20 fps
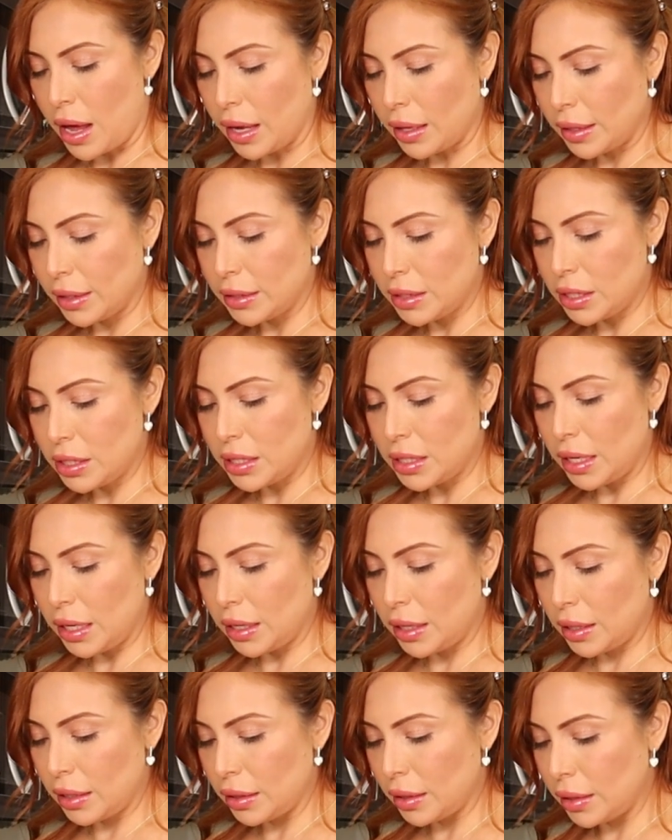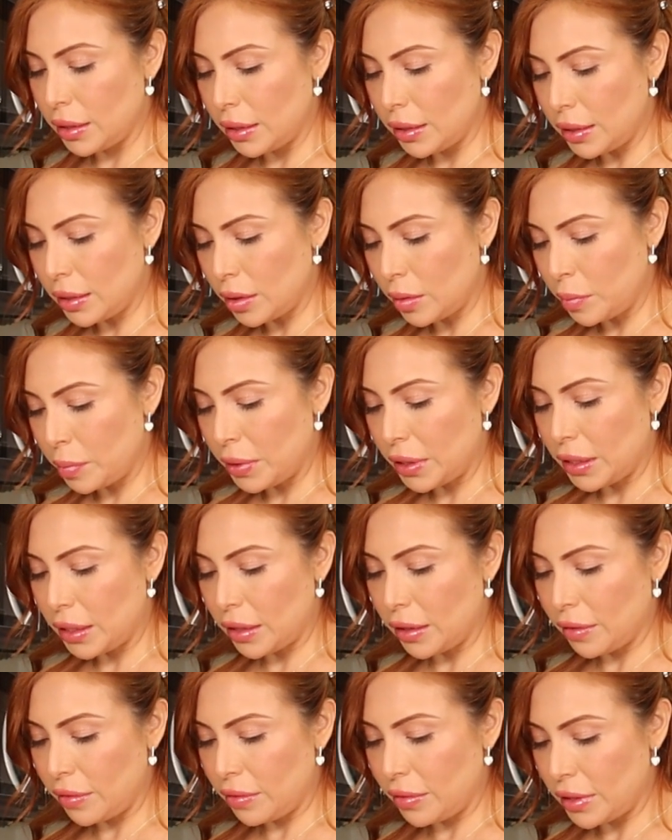I like to take a little
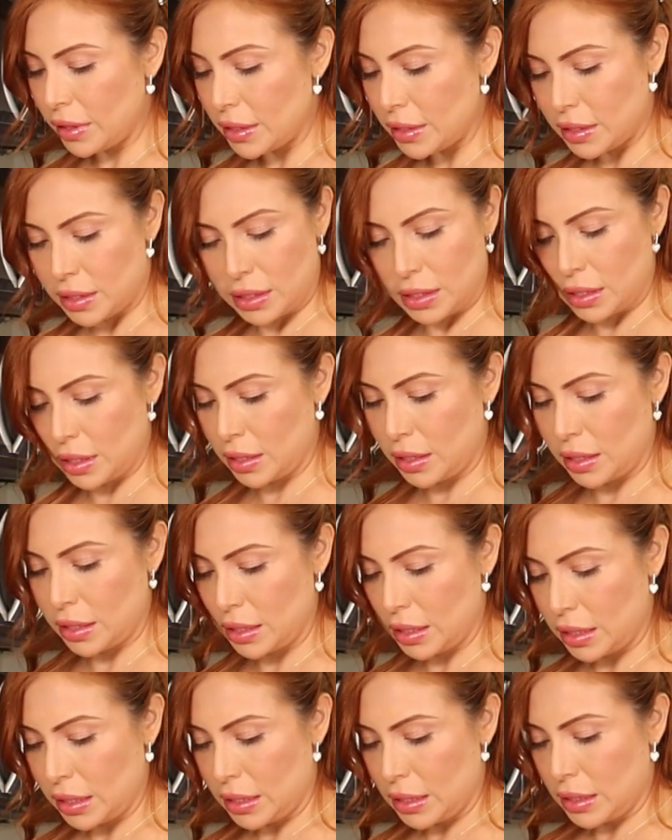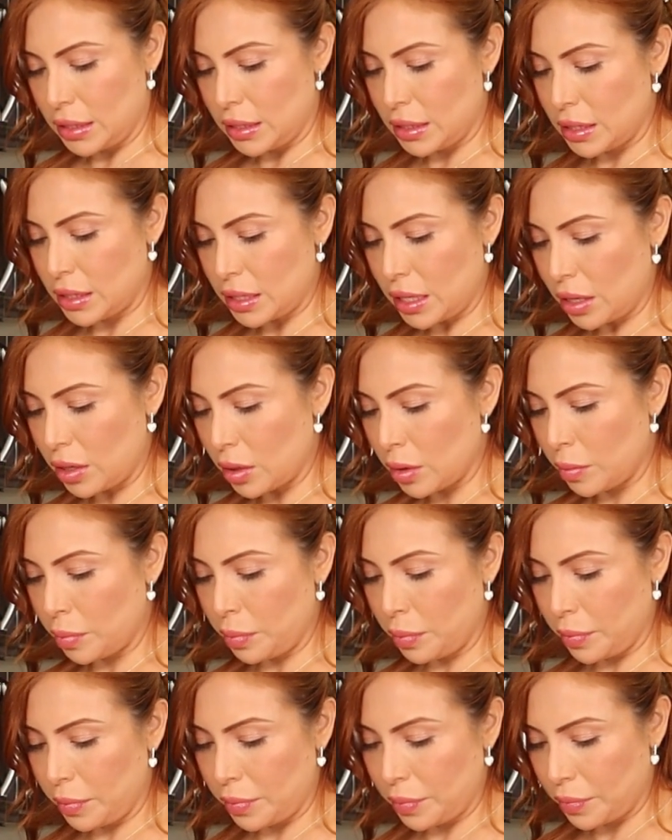bit of this center
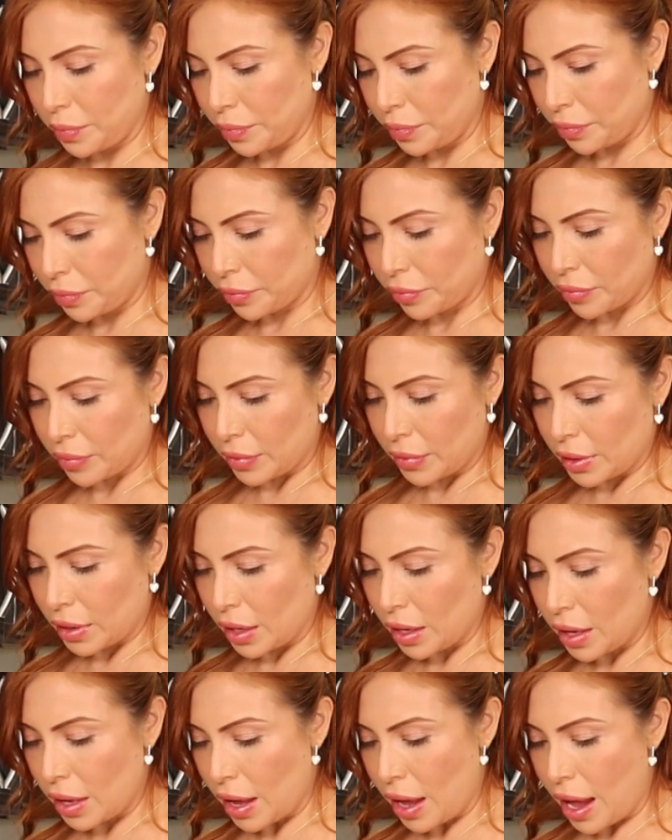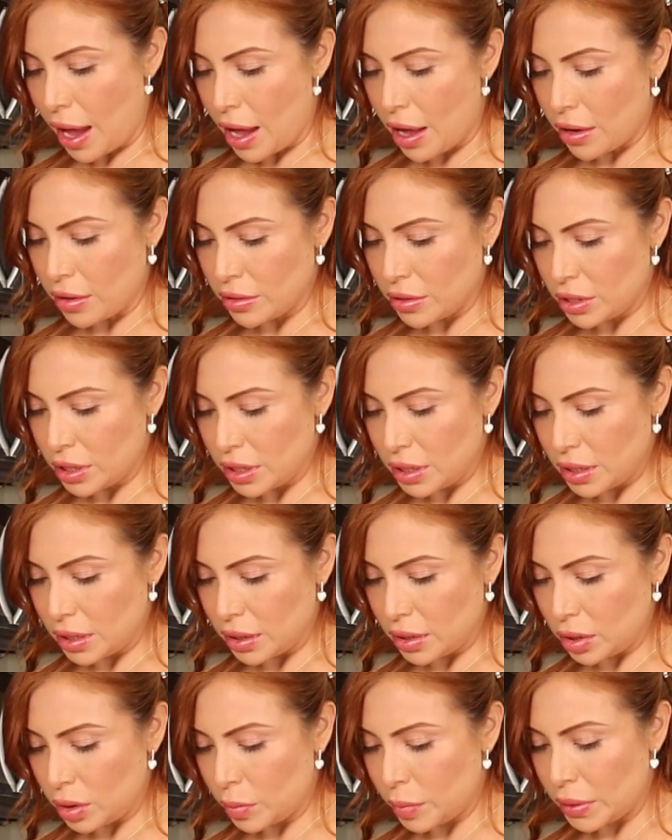out, just a
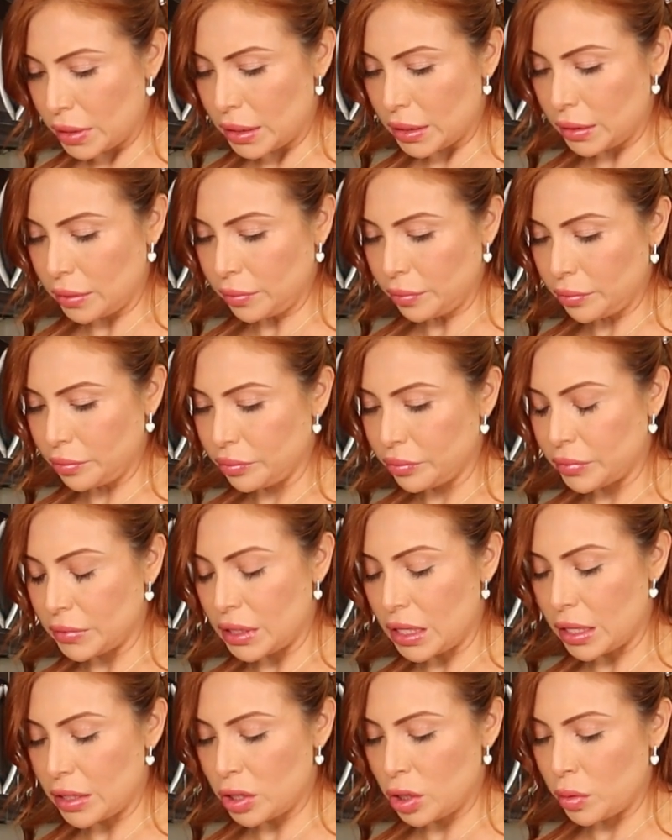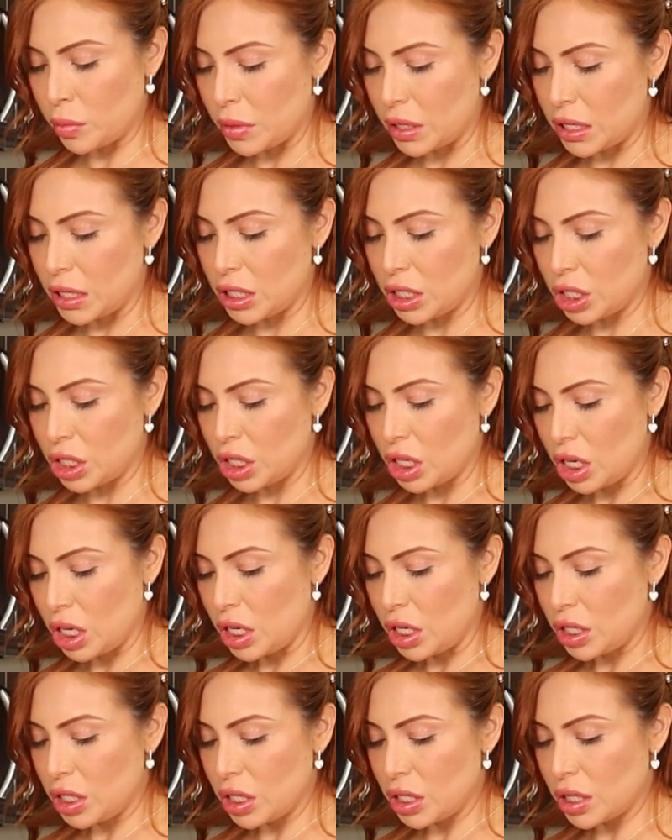little bit, not too much,
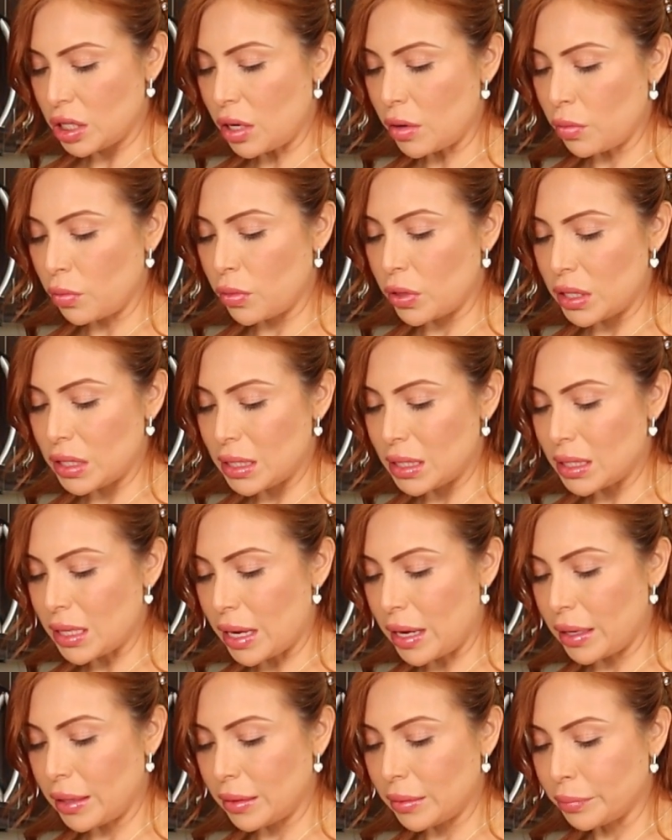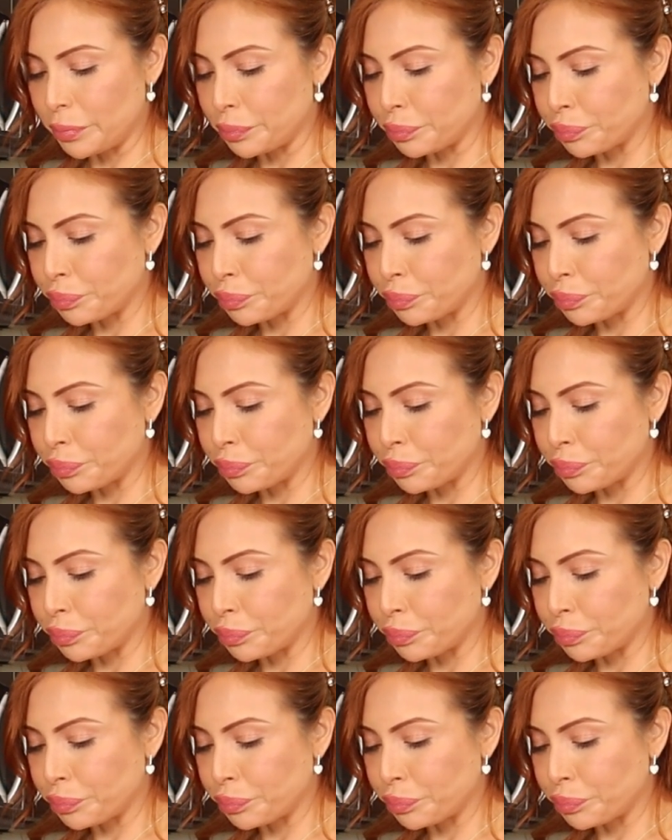just on one side.